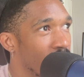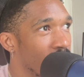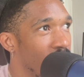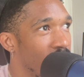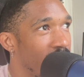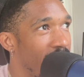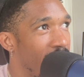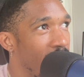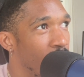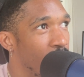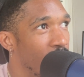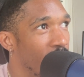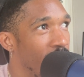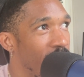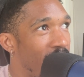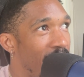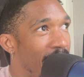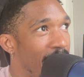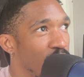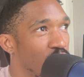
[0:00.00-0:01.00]
that
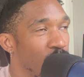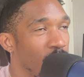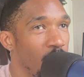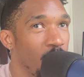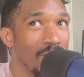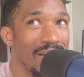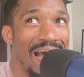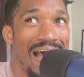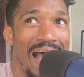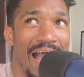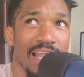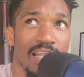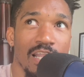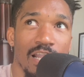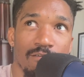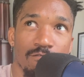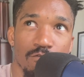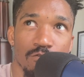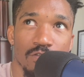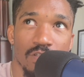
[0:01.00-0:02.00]
provides me with high
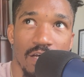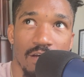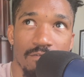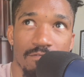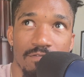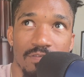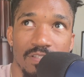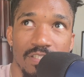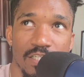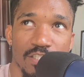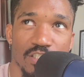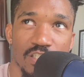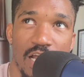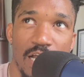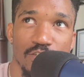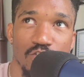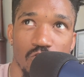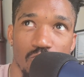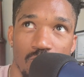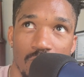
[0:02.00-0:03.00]
levels of
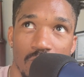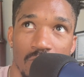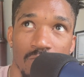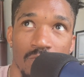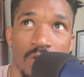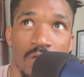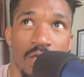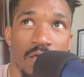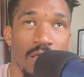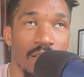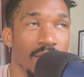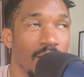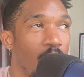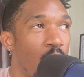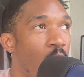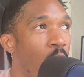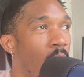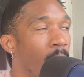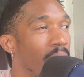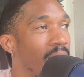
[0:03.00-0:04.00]
testosterone, that
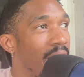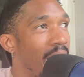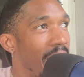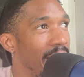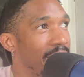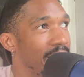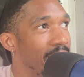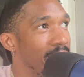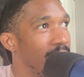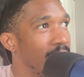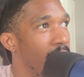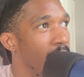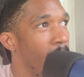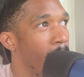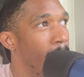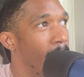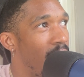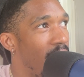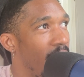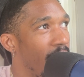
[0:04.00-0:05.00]
harmonizes
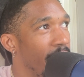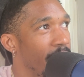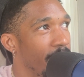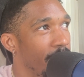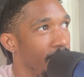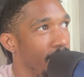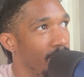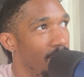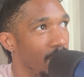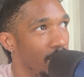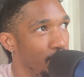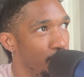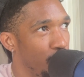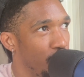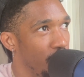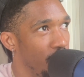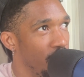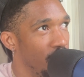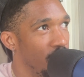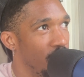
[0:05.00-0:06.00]
my
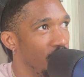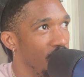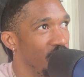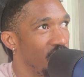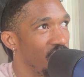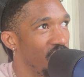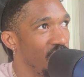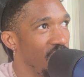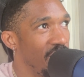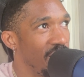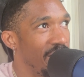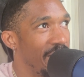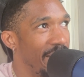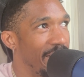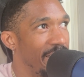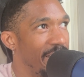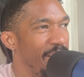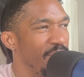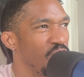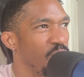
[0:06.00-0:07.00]
emotions. This seed
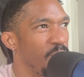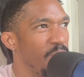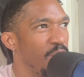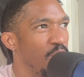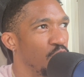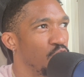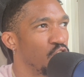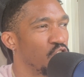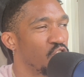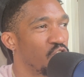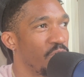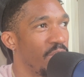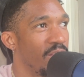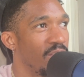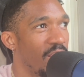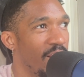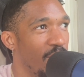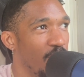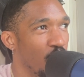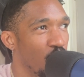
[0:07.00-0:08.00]
that gives me a
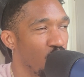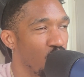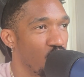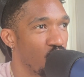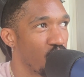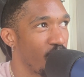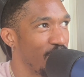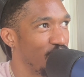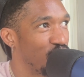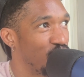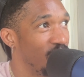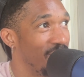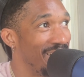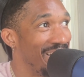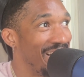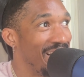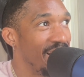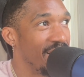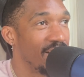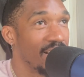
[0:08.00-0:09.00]
strength and an aggression
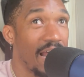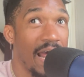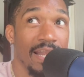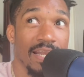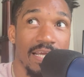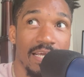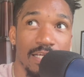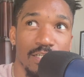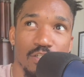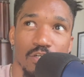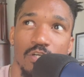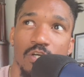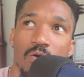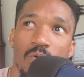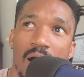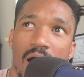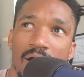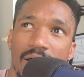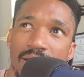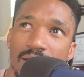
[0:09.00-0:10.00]
that I need to
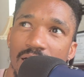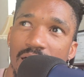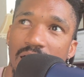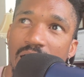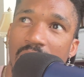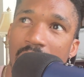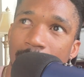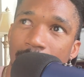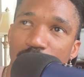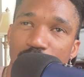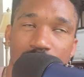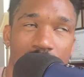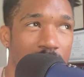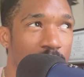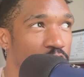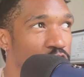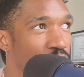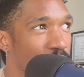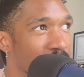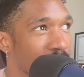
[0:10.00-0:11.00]
go out and accomplish my
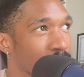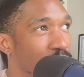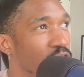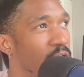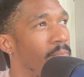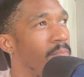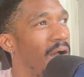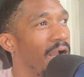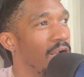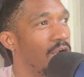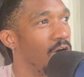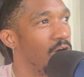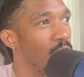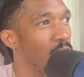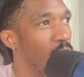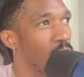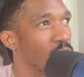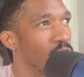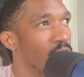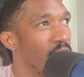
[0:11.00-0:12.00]
dreams and my
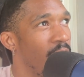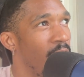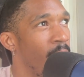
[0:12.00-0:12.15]
goals.